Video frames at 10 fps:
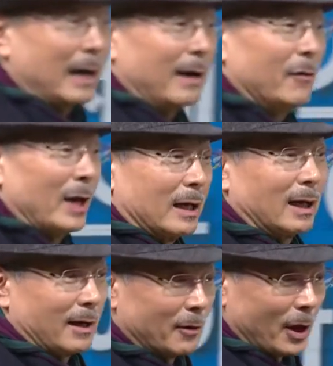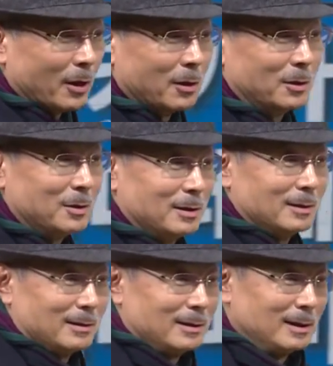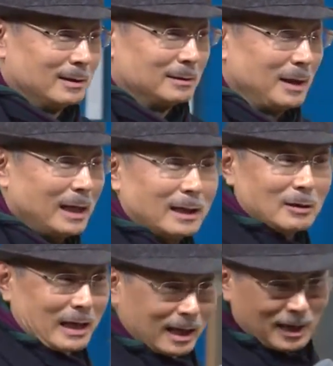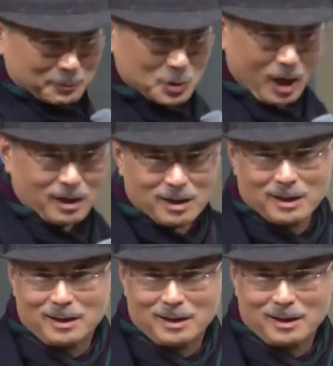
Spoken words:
go of strangers easily? It's a lot easier, isn't it?